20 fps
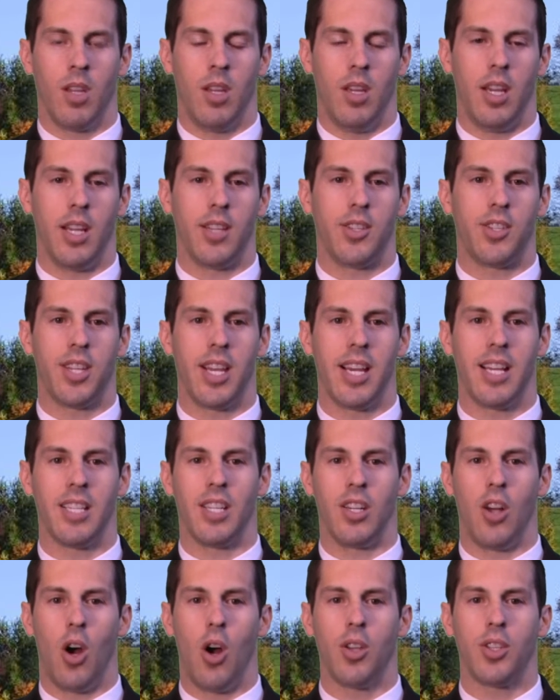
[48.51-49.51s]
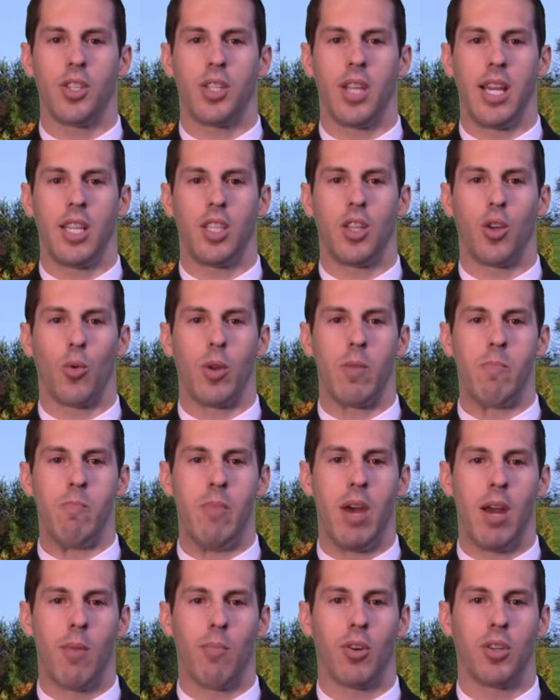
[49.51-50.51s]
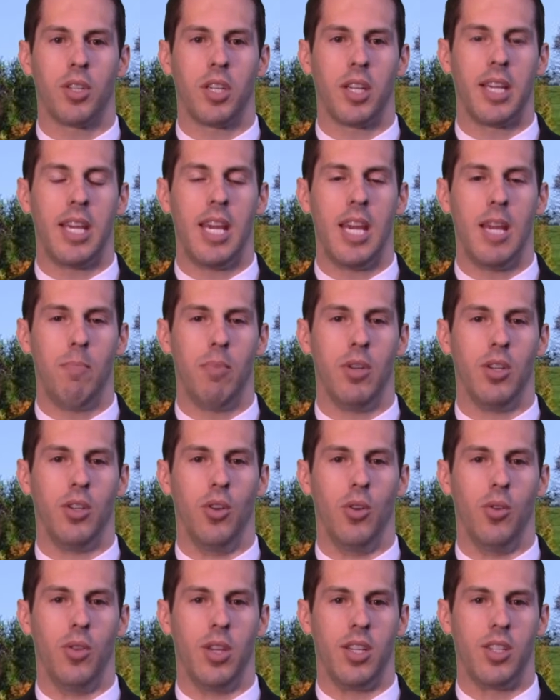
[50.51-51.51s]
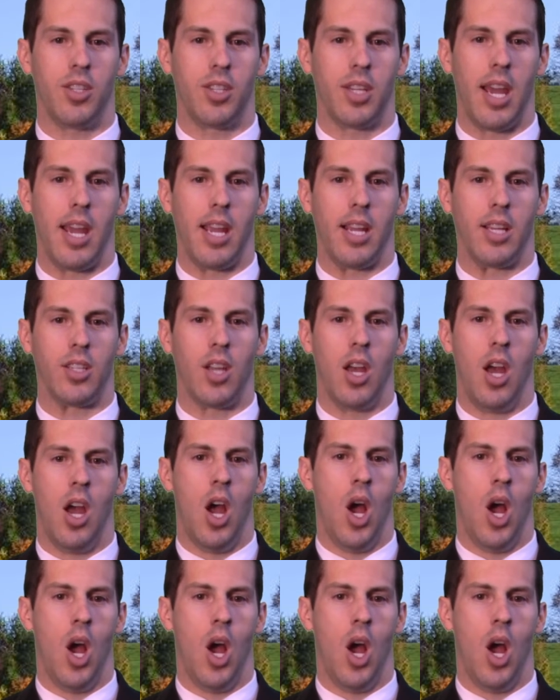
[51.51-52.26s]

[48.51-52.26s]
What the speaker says: It says, "And all saints who remember to keep and do these sayings,